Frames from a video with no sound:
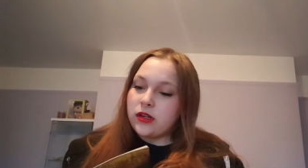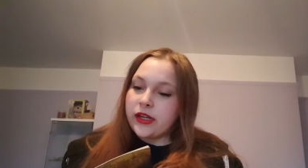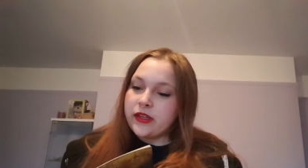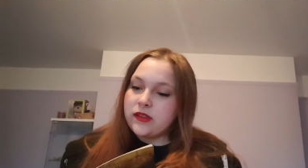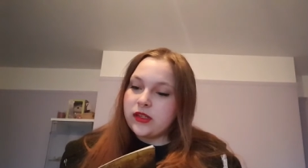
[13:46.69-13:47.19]
I
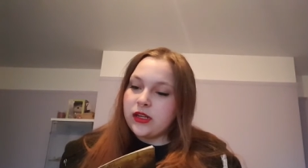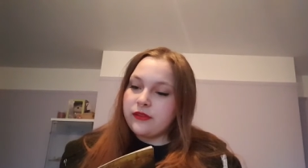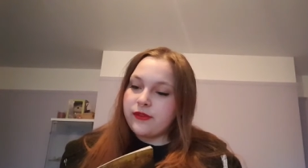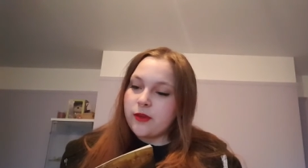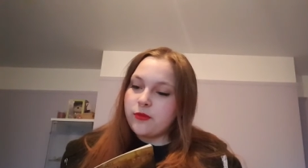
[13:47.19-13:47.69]
accidentally
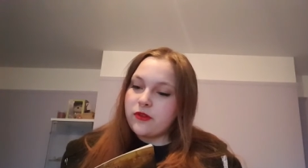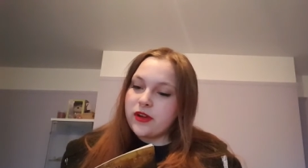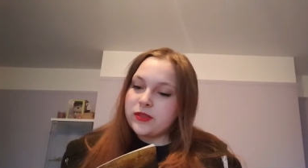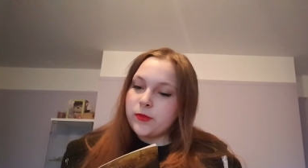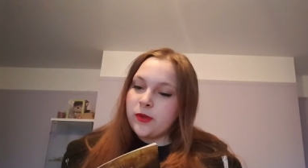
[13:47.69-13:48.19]

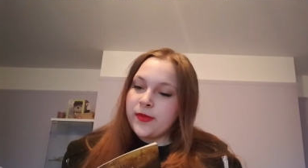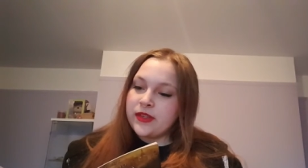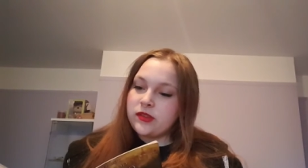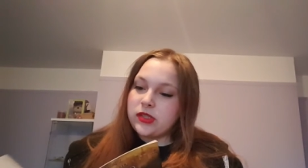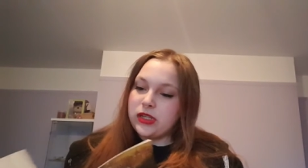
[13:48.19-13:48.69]
vaporised my
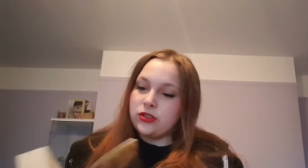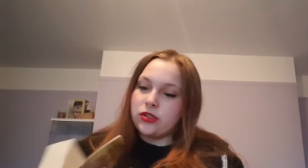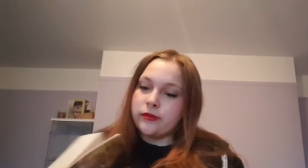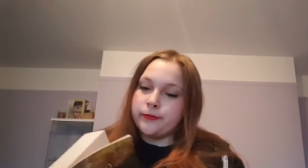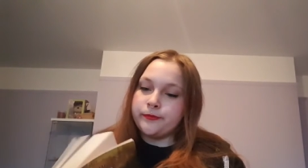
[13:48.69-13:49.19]
maths teacher.